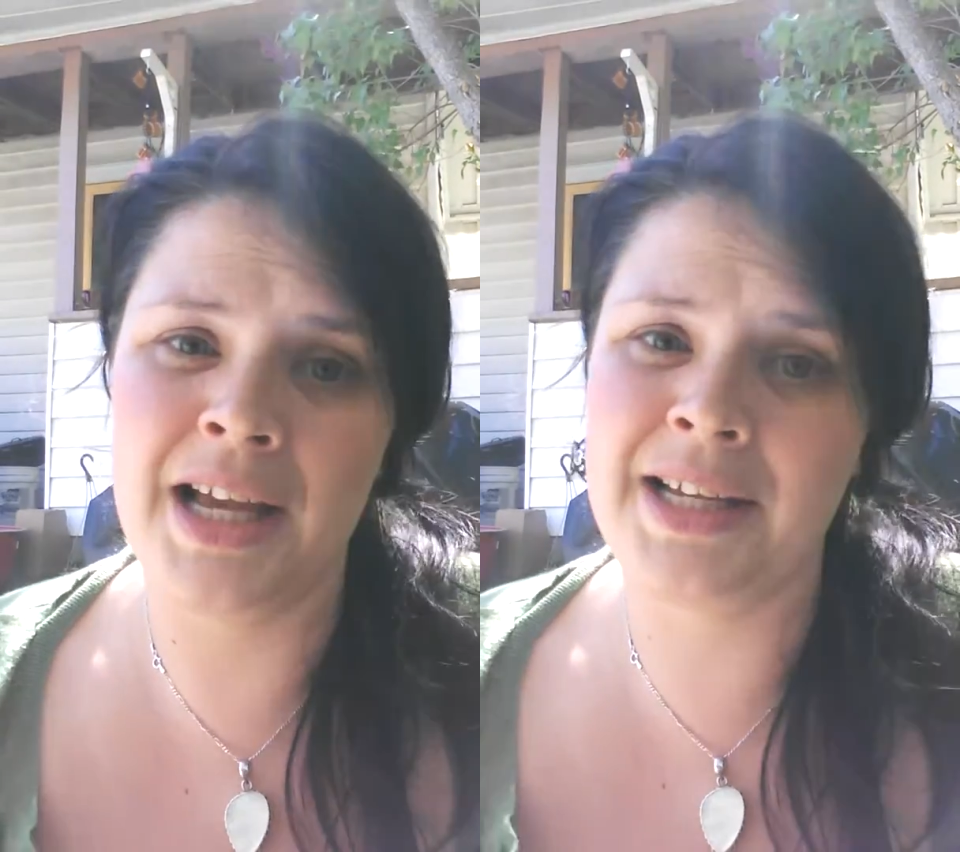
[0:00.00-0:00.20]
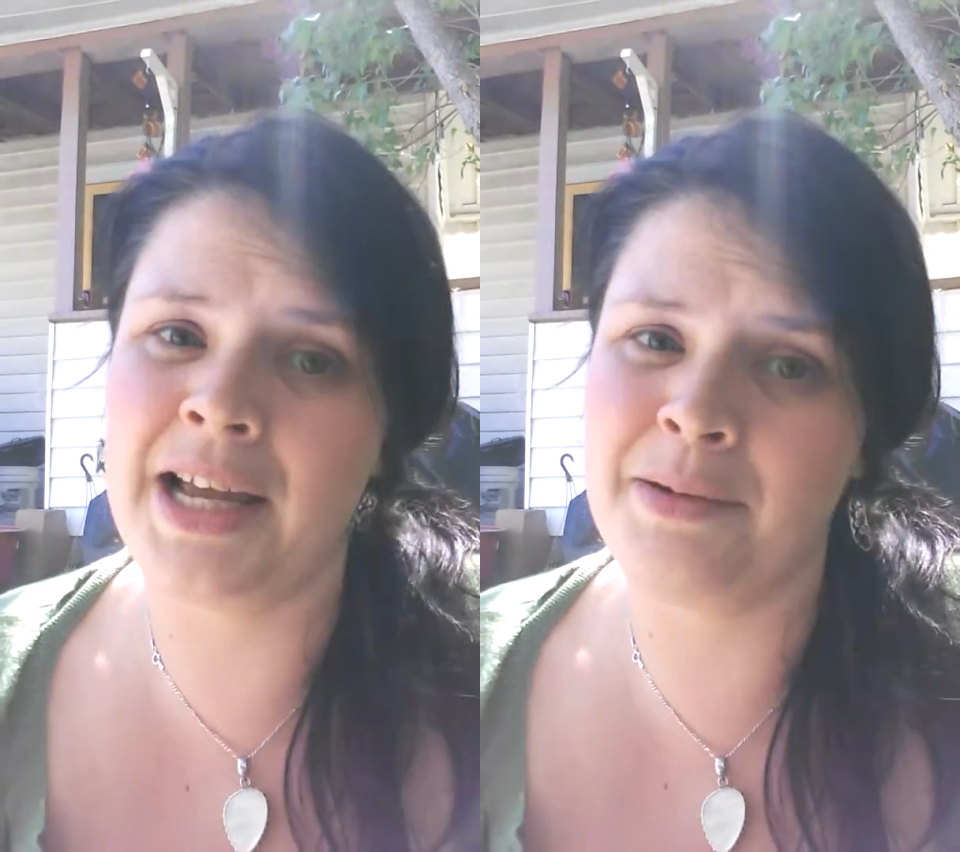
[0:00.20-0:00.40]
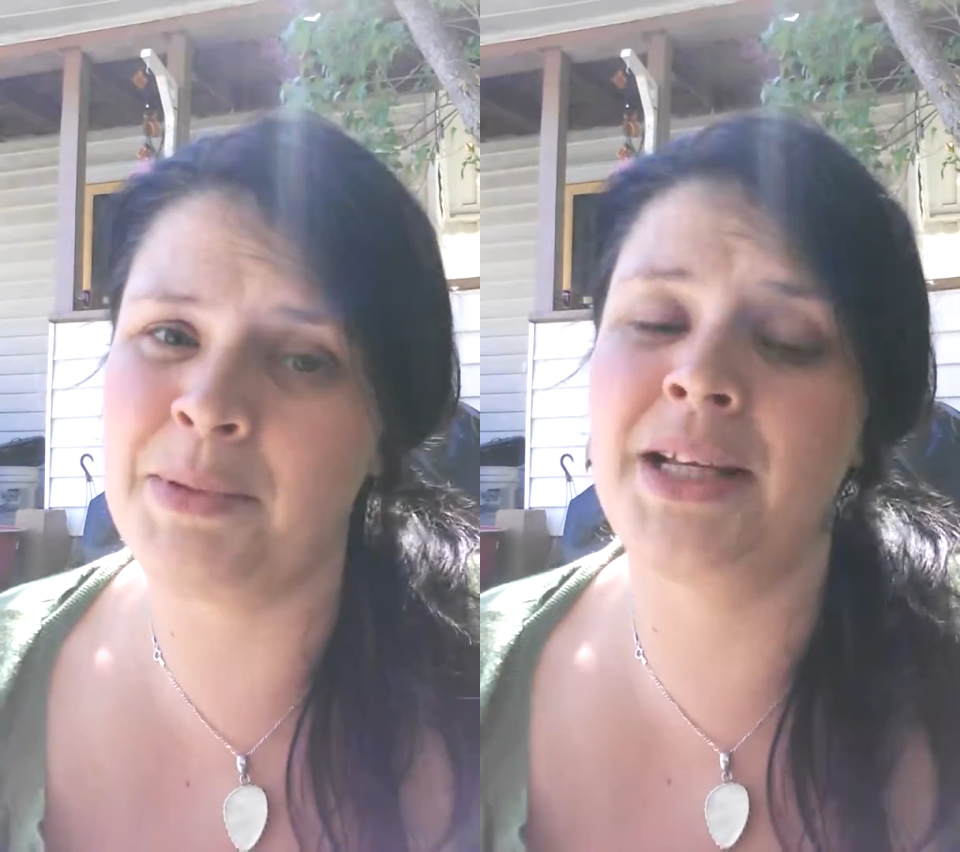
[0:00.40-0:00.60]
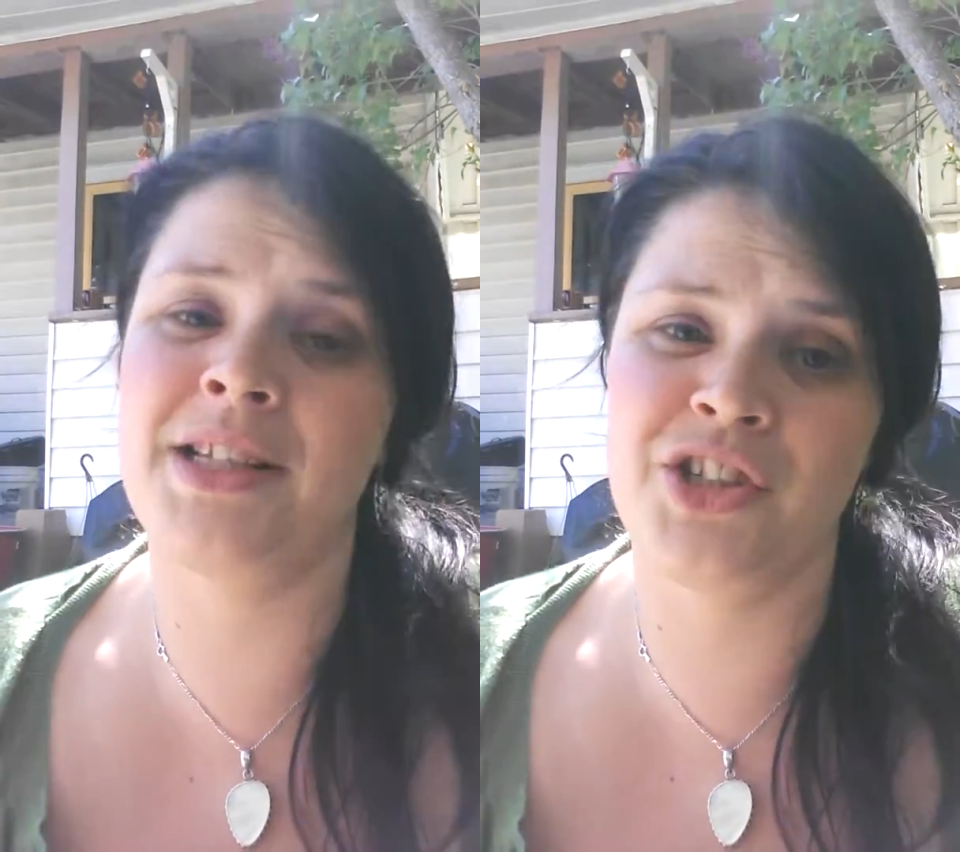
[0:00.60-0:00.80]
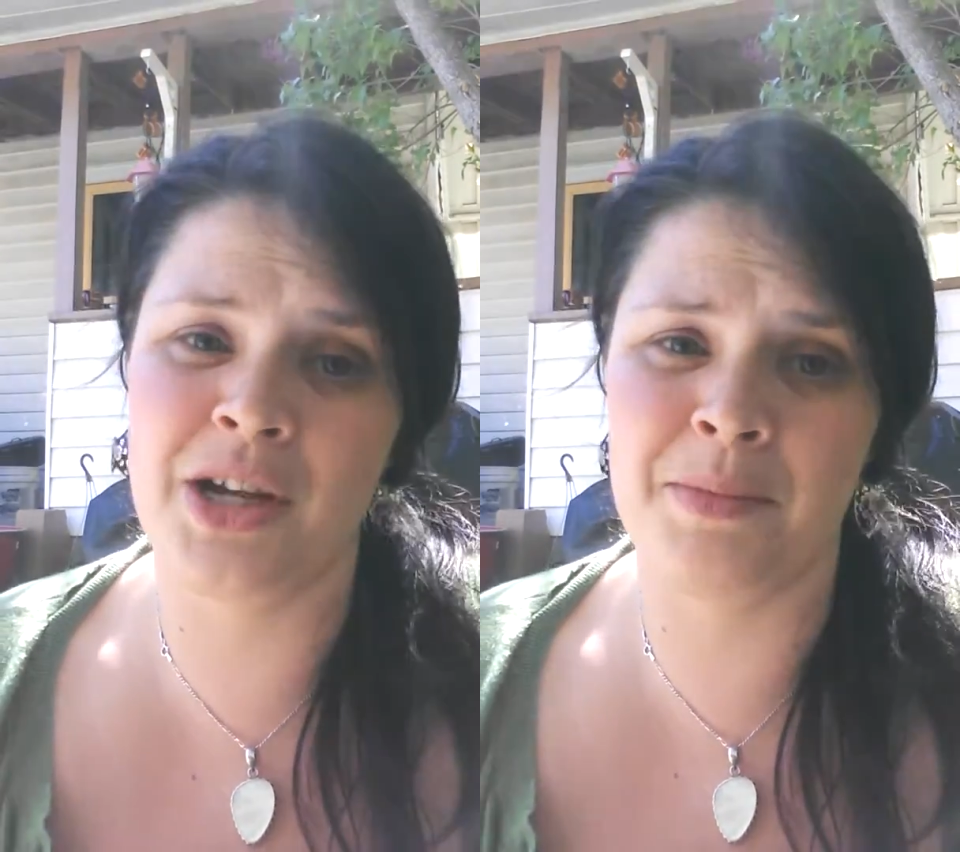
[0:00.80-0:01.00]
again
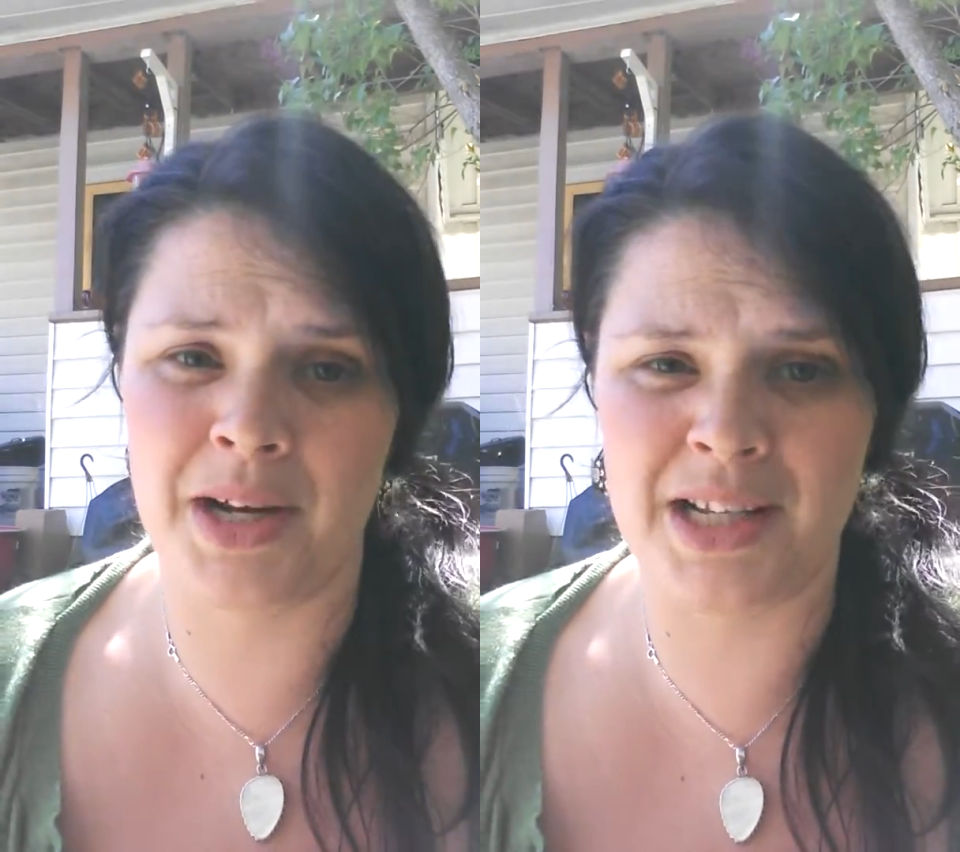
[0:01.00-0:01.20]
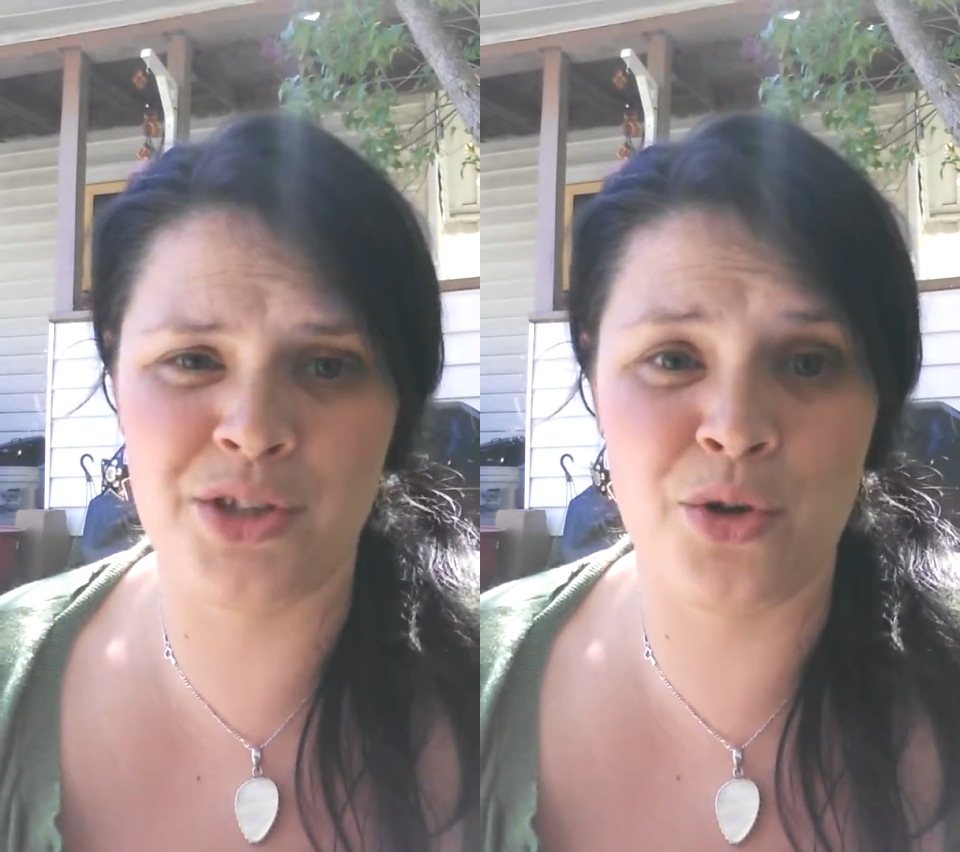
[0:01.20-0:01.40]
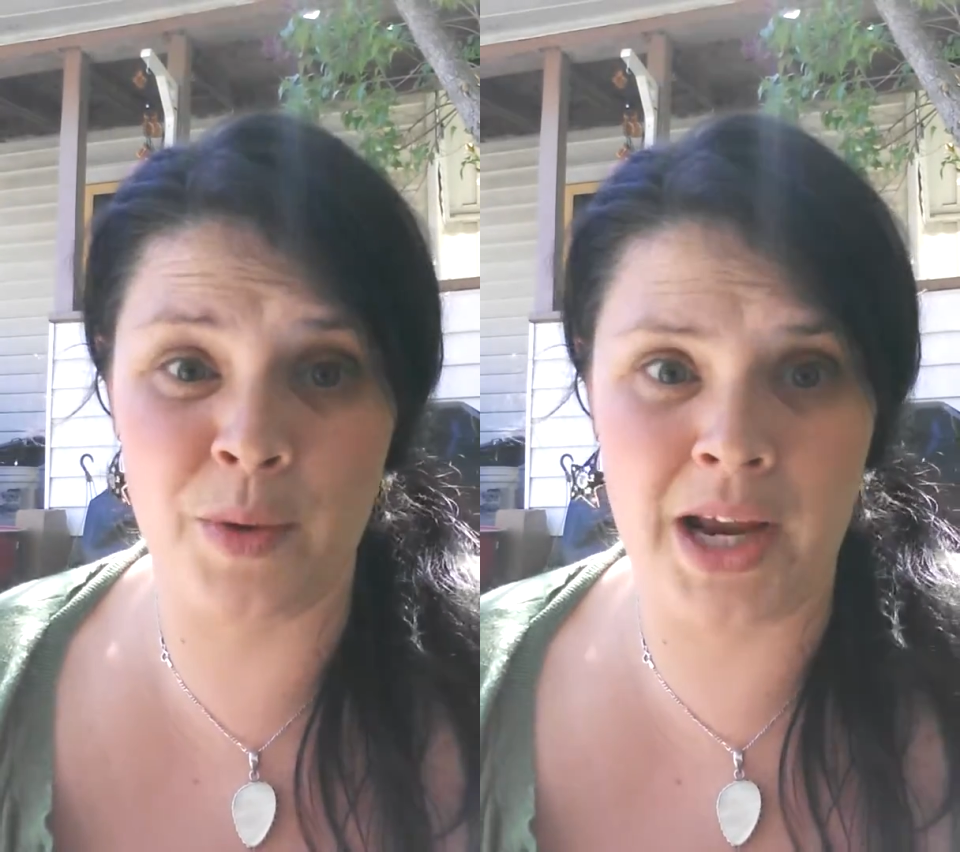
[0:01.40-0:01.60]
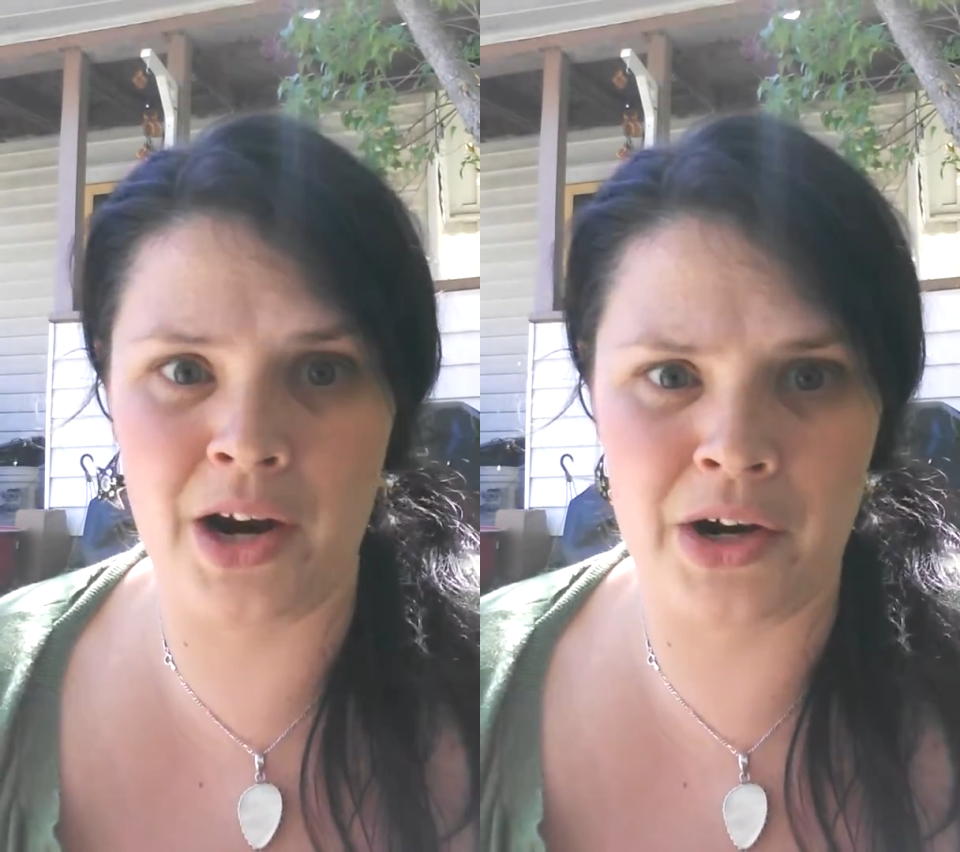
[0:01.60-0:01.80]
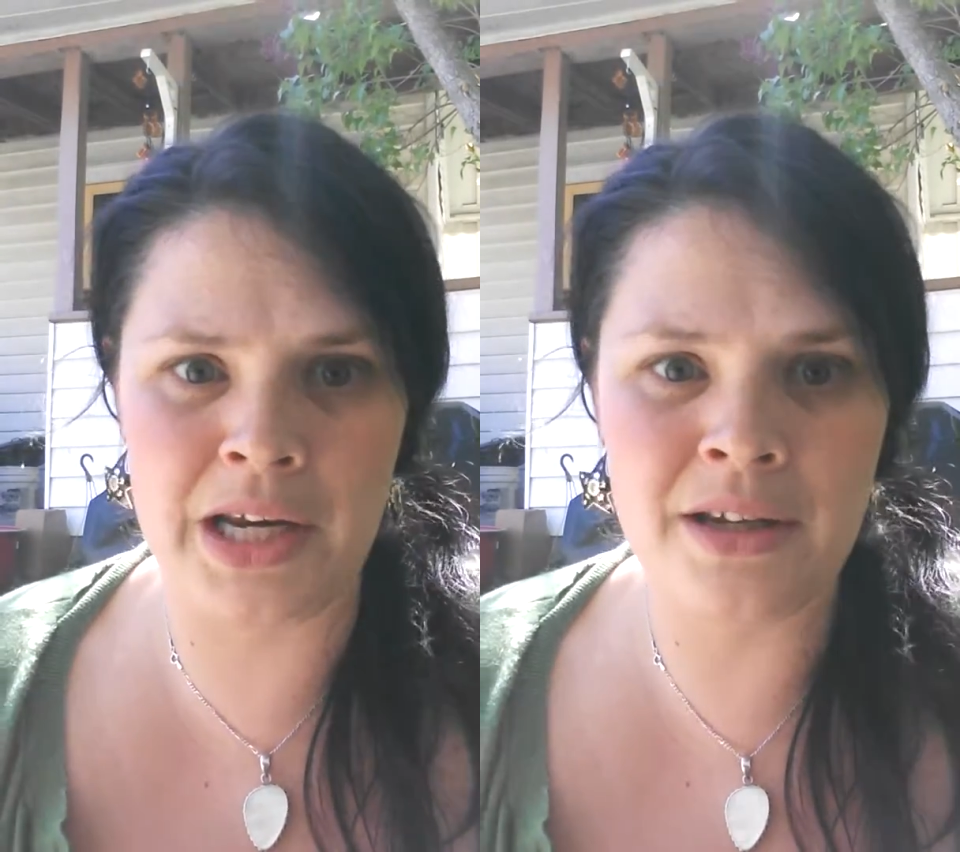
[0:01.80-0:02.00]
because Gemini is so
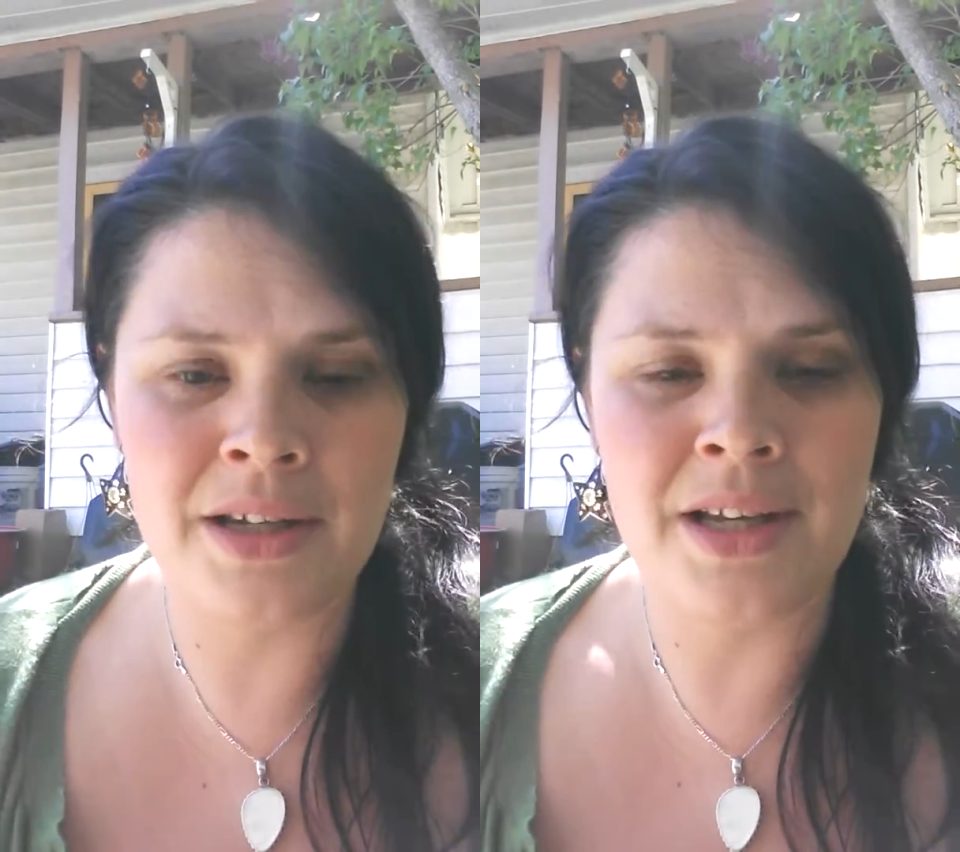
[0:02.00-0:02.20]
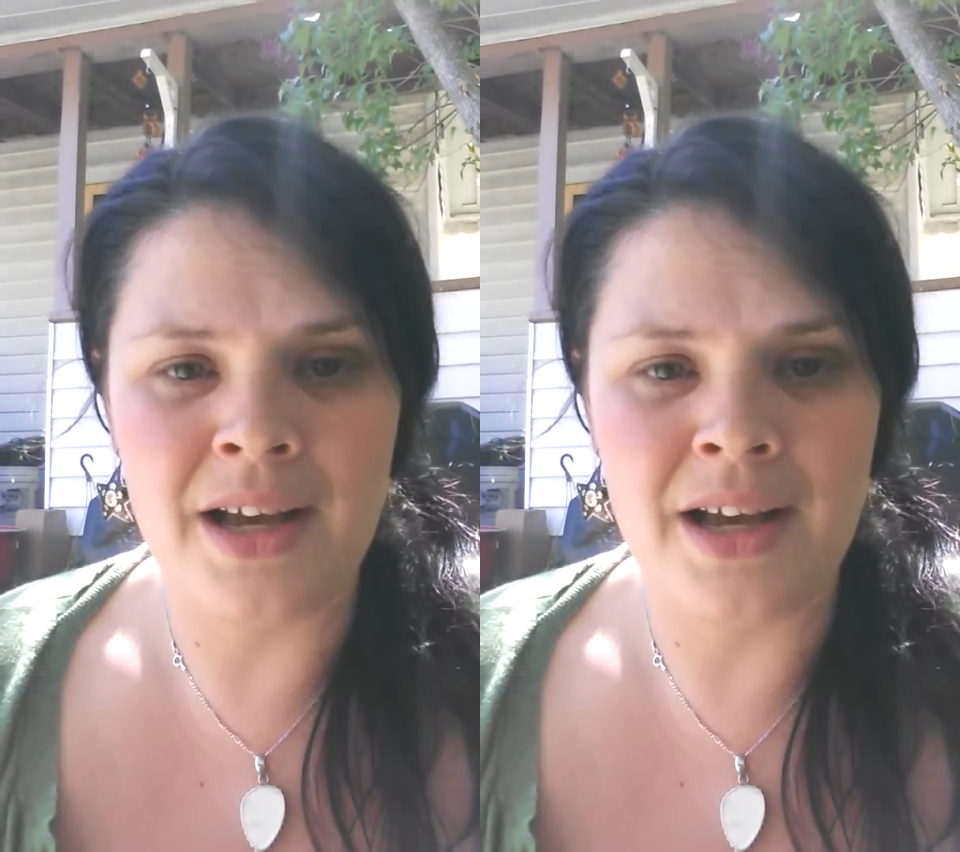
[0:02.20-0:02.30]
airy